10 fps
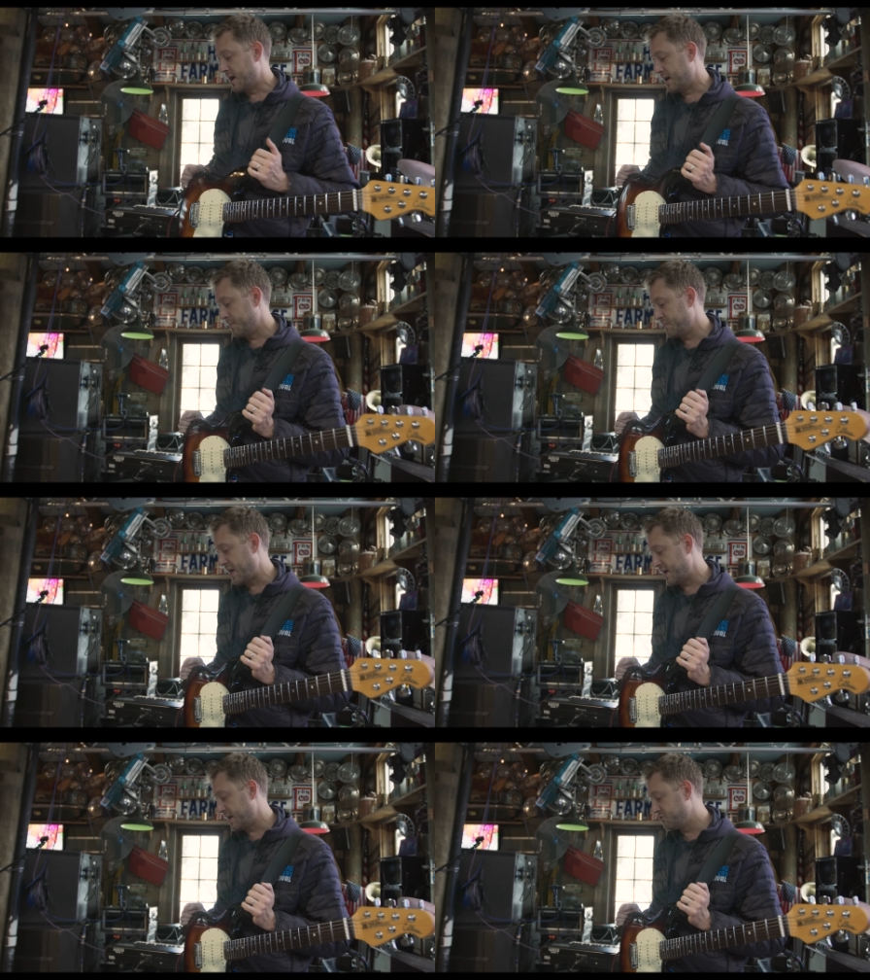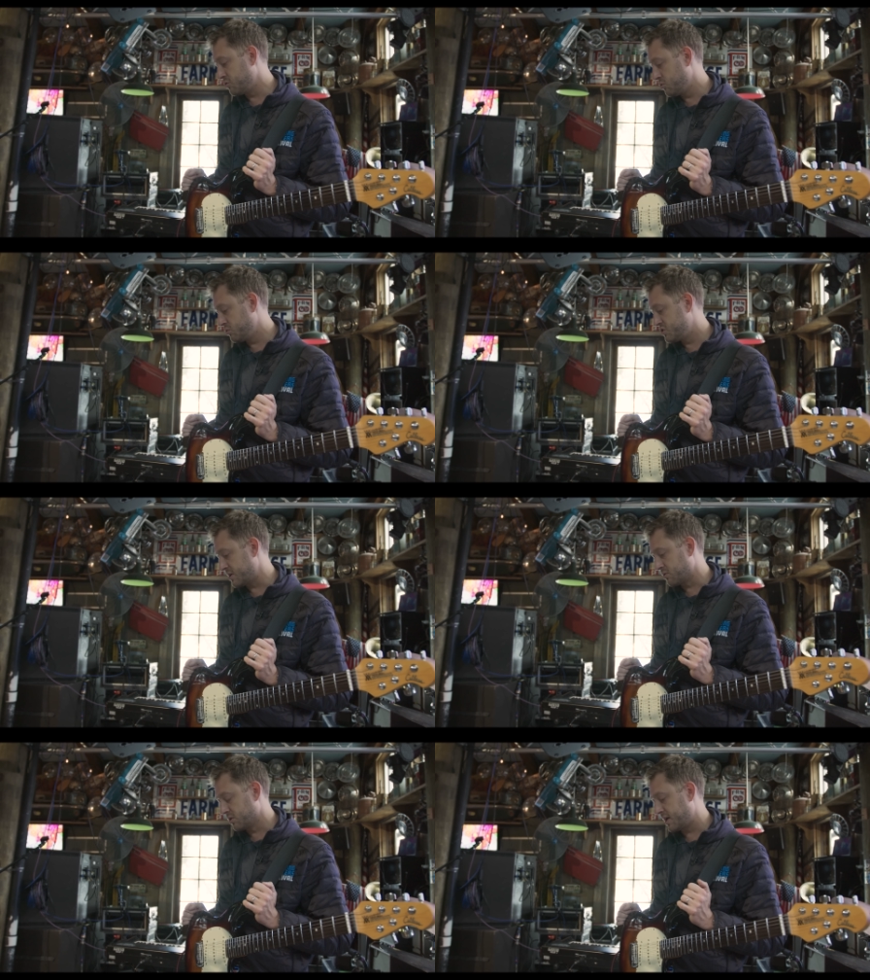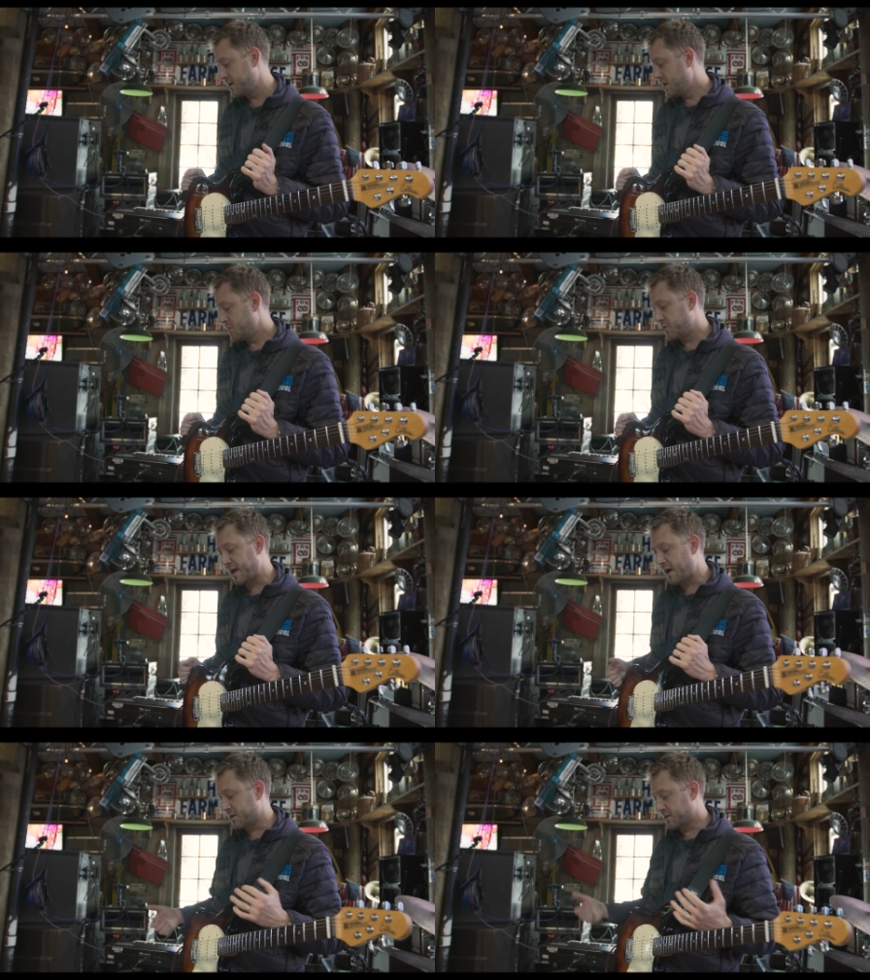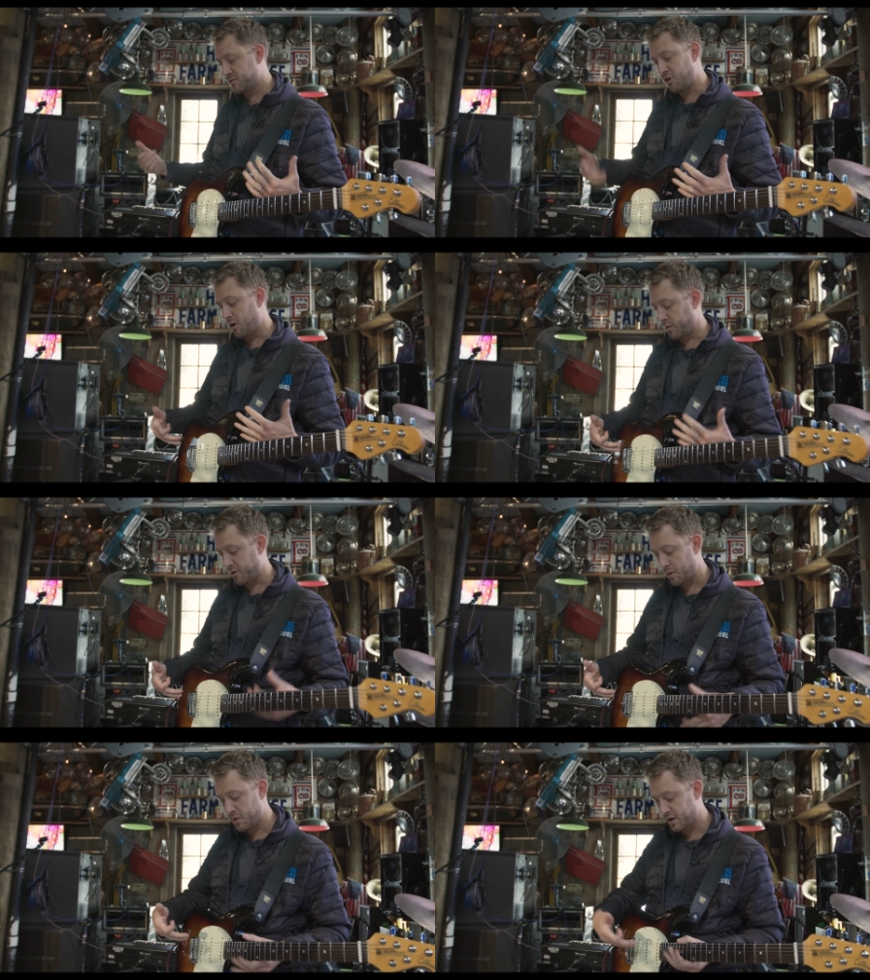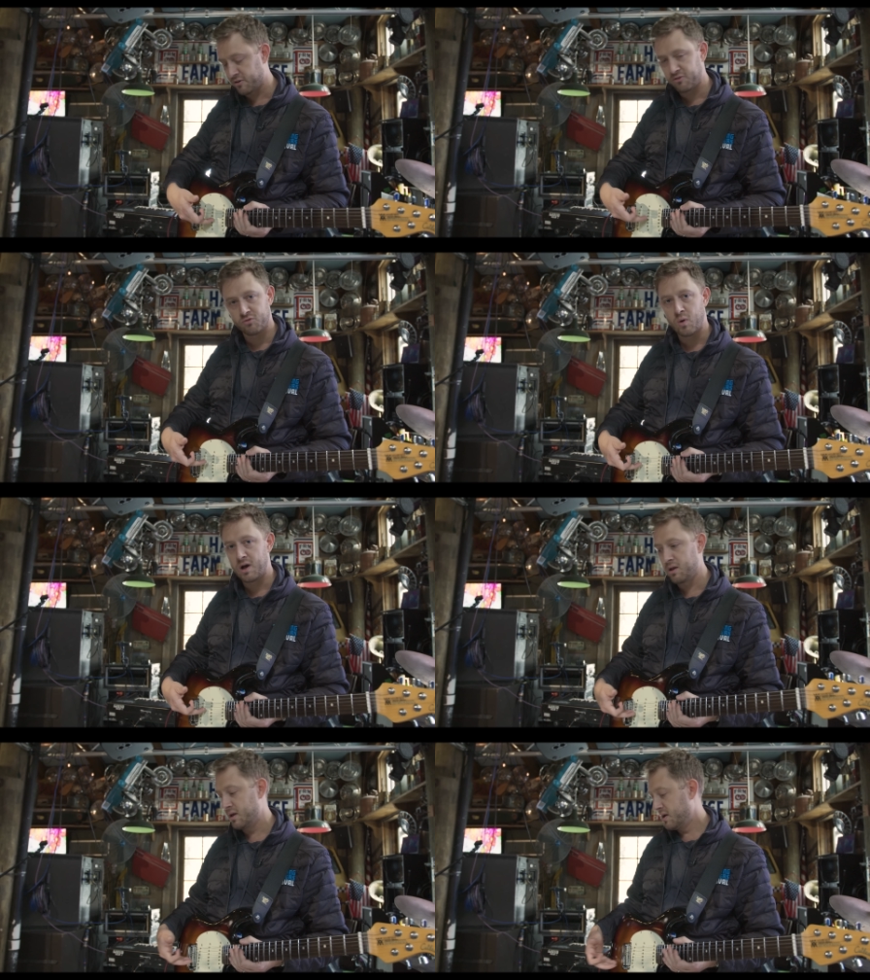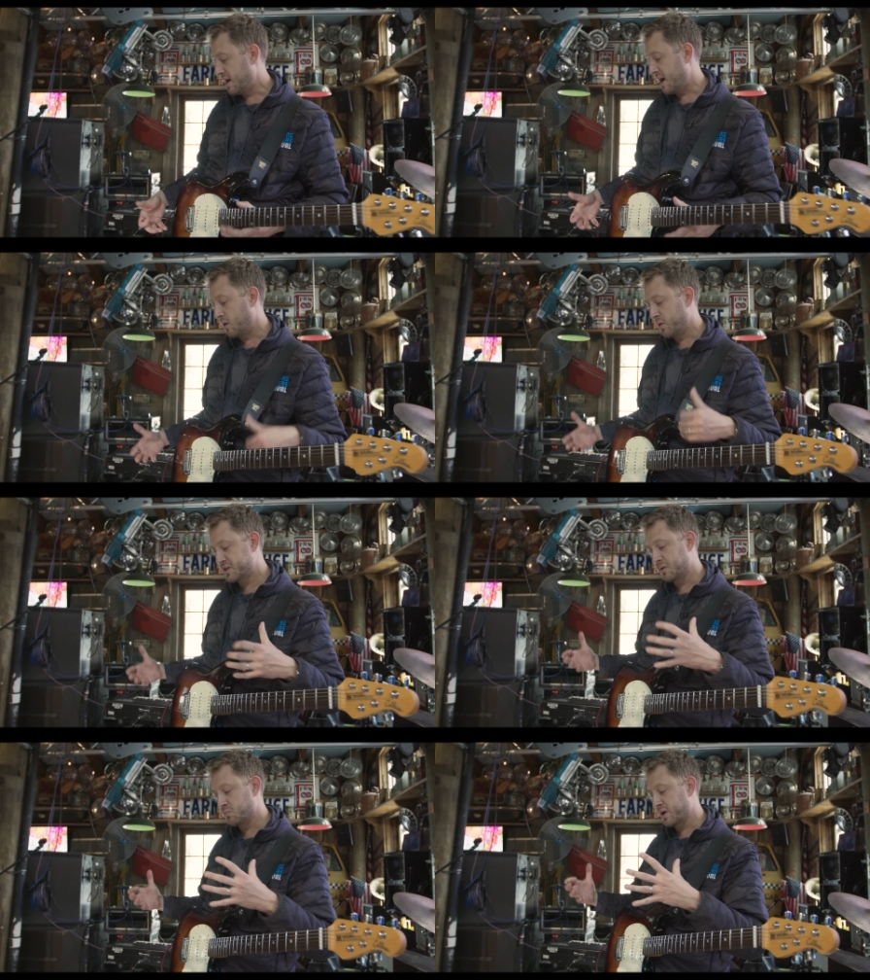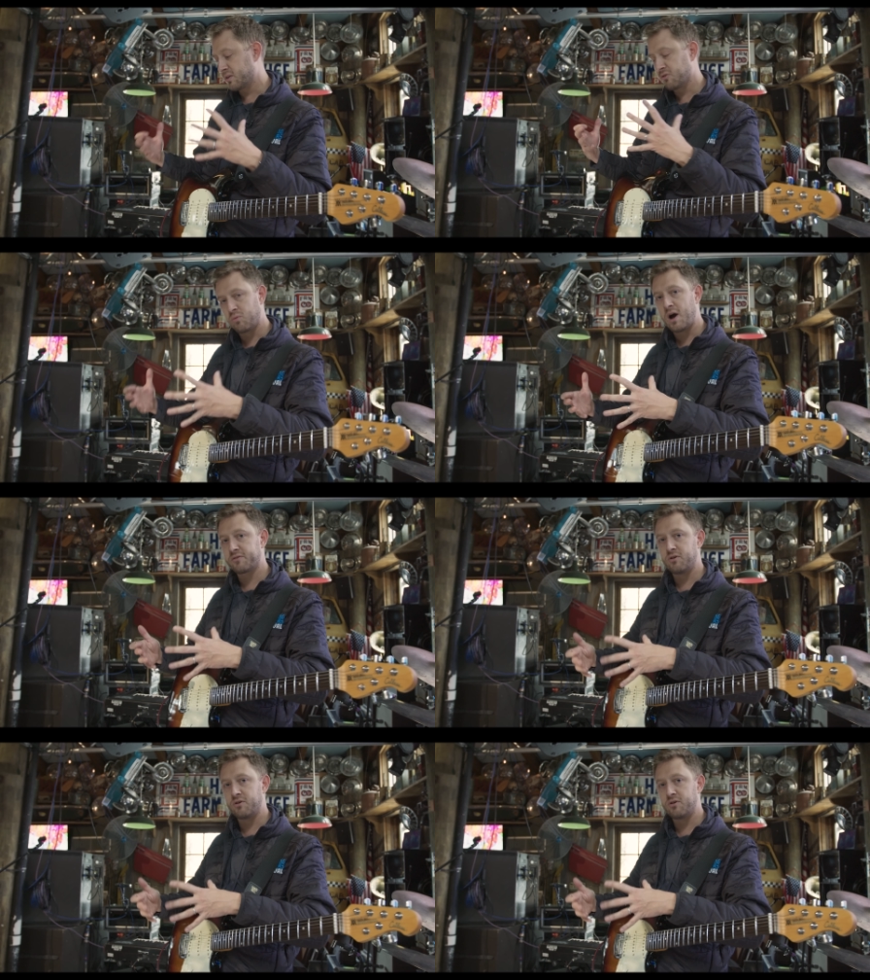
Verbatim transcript: Um, and I do generally bring out a guitar with humbuckers as well, uh, which can bring those rock